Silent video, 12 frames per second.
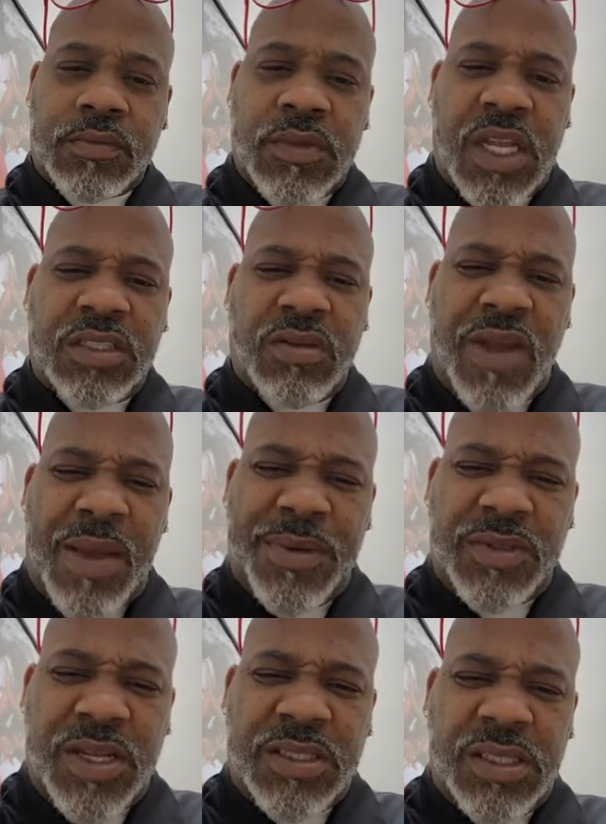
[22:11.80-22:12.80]
That's the rapper
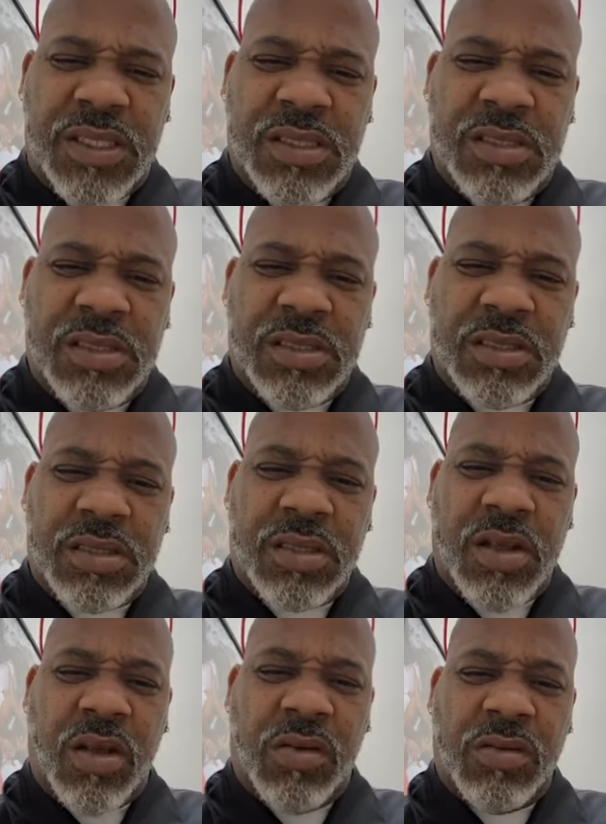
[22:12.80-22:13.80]
Tracy Lee?
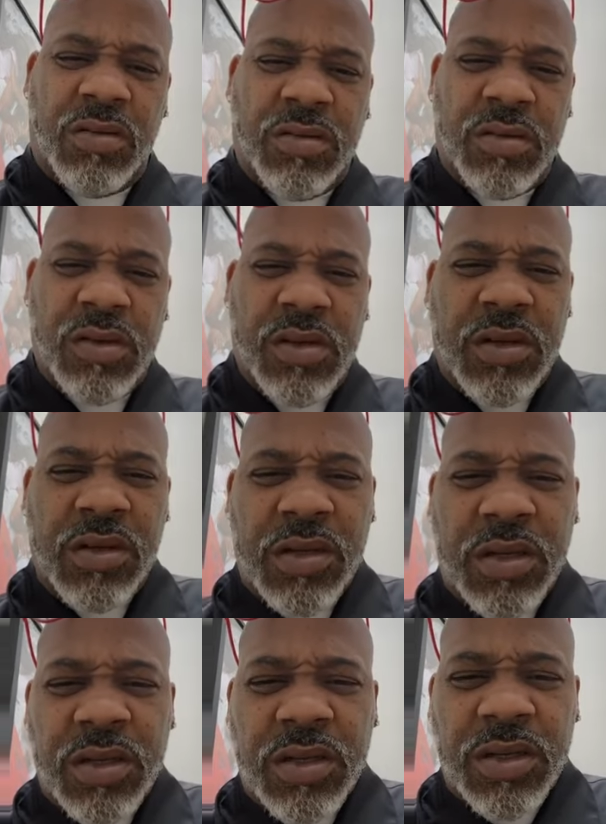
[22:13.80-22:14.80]
No.
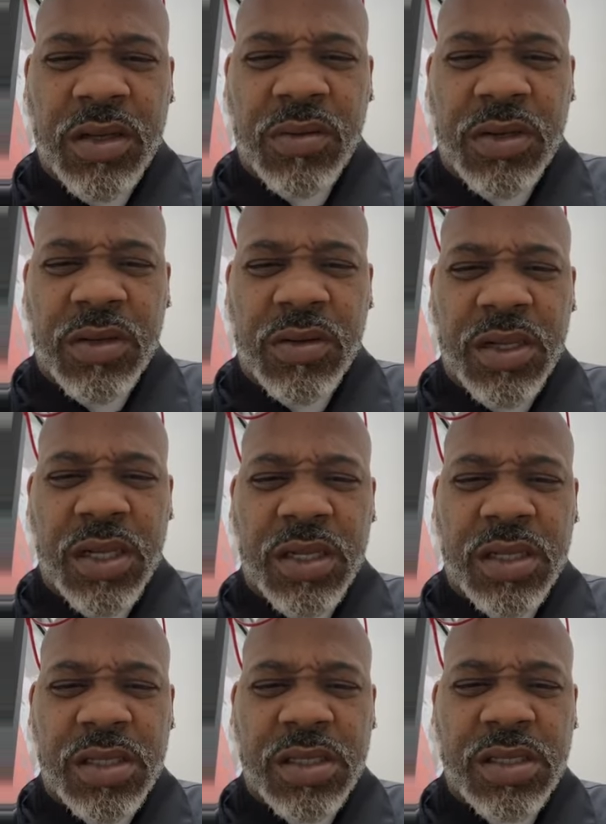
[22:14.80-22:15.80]
I don't know
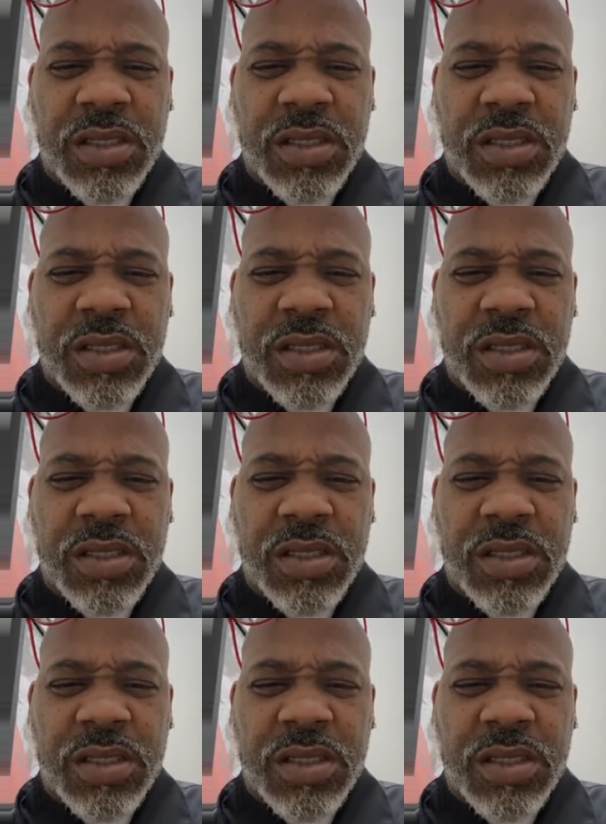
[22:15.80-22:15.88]
who